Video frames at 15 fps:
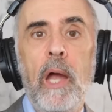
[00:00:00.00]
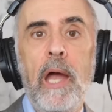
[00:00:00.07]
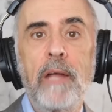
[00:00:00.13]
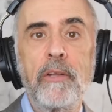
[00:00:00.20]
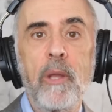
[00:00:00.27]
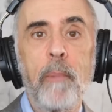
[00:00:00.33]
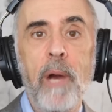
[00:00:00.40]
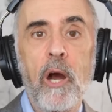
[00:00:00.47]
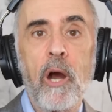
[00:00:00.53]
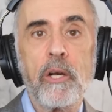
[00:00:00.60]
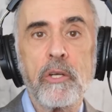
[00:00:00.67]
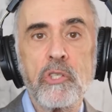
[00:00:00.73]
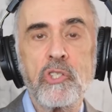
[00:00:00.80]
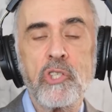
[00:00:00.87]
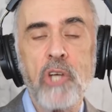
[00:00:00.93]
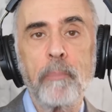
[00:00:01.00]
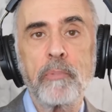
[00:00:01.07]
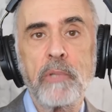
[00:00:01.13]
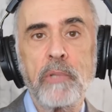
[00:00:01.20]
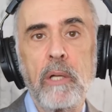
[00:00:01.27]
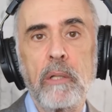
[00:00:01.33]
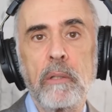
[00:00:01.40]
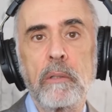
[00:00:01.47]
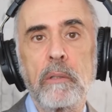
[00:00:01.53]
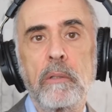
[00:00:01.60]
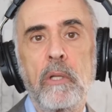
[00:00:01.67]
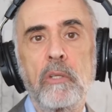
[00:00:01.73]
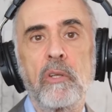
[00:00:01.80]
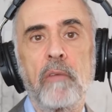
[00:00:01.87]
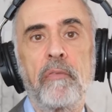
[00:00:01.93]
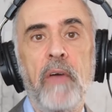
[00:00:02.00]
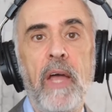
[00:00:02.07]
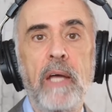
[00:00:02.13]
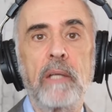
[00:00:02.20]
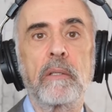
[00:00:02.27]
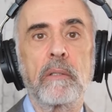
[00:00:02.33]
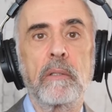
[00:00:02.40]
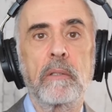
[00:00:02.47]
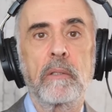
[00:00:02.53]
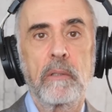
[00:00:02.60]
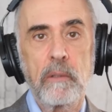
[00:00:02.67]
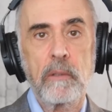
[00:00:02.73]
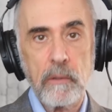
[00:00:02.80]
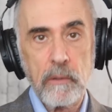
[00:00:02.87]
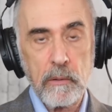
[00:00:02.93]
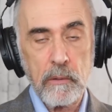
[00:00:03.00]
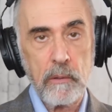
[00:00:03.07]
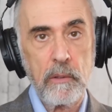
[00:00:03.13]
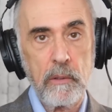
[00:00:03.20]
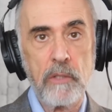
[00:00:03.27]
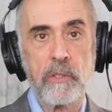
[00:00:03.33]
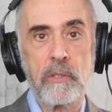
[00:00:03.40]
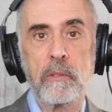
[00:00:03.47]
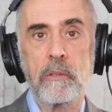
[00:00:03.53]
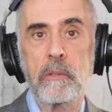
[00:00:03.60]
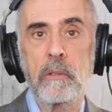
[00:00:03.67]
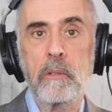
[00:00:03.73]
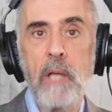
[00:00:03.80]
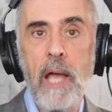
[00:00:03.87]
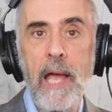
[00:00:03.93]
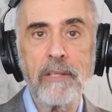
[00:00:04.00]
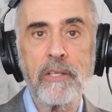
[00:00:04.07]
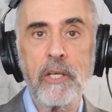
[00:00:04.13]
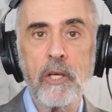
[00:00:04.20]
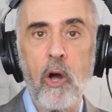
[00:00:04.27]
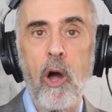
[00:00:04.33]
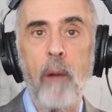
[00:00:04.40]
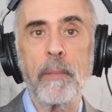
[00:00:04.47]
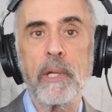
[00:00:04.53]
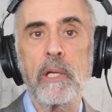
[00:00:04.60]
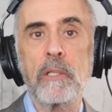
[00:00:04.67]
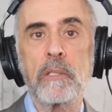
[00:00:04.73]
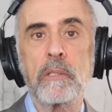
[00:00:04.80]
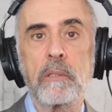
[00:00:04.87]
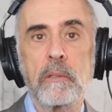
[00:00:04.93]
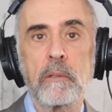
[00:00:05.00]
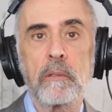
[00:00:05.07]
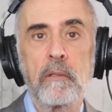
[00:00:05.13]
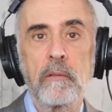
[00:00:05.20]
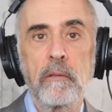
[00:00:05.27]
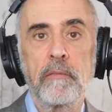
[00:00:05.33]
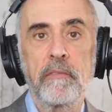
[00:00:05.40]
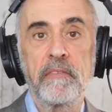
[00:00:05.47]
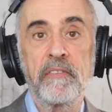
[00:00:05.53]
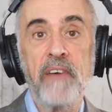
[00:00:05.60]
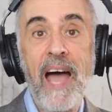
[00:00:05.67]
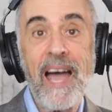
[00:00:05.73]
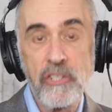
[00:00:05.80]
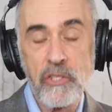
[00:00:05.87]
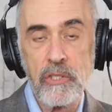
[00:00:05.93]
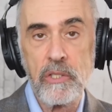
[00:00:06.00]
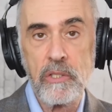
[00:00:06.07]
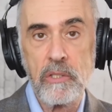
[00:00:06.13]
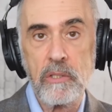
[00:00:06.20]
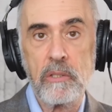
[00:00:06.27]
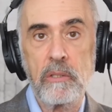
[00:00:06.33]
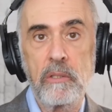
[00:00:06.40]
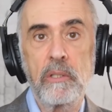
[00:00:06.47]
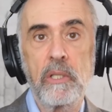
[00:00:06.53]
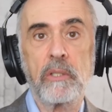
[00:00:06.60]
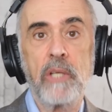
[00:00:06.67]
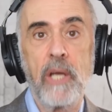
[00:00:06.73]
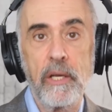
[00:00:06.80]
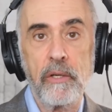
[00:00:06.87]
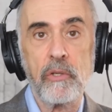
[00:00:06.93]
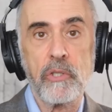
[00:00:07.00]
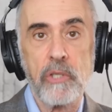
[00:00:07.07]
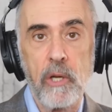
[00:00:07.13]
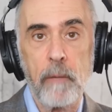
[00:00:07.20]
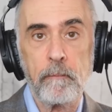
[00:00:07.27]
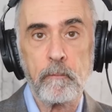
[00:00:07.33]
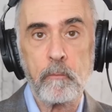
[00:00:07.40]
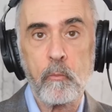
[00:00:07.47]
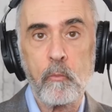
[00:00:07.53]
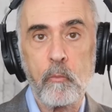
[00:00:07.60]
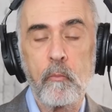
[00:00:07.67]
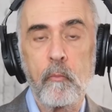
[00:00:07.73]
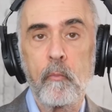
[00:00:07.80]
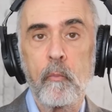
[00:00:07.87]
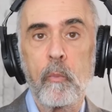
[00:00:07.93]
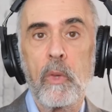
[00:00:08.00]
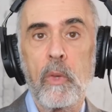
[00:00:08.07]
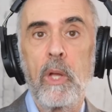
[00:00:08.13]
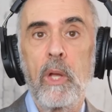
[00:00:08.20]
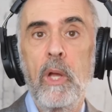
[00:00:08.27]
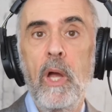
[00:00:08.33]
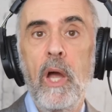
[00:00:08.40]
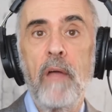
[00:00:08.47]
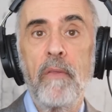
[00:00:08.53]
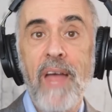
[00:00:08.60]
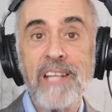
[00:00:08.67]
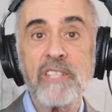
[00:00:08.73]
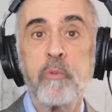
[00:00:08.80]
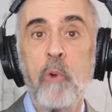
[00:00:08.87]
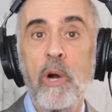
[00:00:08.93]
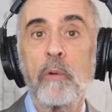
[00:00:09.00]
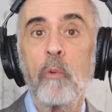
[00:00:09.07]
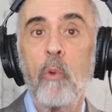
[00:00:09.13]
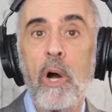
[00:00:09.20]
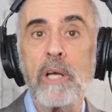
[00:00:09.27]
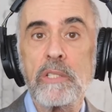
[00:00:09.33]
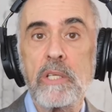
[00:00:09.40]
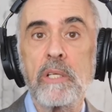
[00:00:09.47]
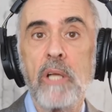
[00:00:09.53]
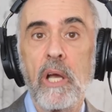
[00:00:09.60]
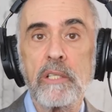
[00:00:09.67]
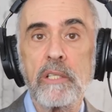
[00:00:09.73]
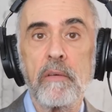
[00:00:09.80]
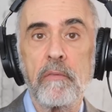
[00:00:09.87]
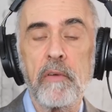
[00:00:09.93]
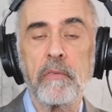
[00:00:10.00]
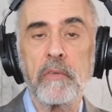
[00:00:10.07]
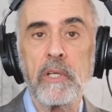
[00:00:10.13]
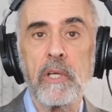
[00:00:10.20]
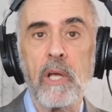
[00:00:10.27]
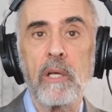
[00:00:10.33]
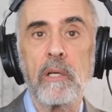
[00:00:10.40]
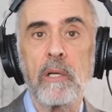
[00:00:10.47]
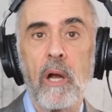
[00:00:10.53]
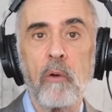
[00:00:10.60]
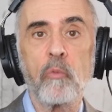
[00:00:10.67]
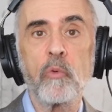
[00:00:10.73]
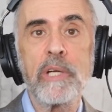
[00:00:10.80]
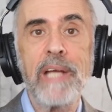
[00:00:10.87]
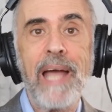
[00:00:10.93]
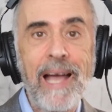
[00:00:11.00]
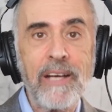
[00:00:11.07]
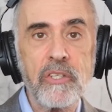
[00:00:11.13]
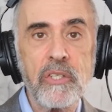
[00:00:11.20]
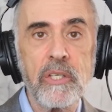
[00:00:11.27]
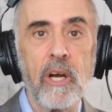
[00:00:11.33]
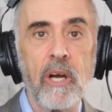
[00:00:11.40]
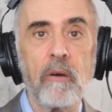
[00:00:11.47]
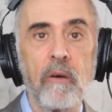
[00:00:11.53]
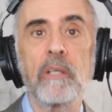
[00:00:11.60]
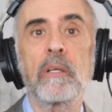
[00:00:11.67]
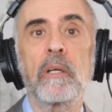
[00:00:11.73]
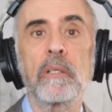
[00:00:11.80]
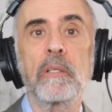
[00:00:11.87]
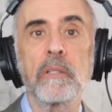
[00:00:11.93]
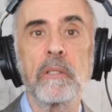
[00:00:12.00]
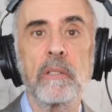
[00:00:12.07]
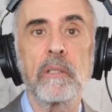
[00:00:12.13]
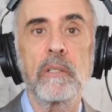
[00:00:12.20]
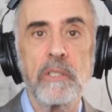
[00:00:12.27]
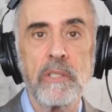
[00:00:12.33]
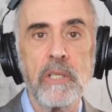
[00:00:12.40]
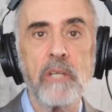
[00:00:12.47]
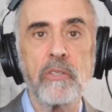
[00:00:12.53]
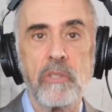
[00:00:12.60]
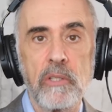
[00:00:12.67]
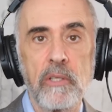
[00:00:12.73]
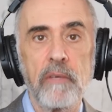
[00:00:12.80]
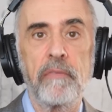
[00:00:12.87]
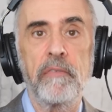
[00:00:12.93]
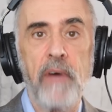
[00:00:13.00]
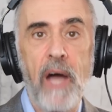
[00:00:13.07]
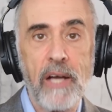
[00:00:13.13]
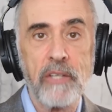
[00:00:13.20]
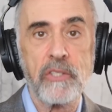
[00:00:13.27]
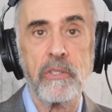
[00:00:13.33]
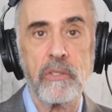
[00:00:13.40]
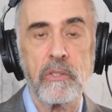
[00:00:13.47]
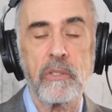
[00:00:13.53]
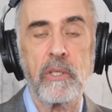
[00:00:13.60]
And the Americans jumped in to defend this anti-communist, fascist dictatorship. And that's what it was in 1958, a reactionary, essentially fascist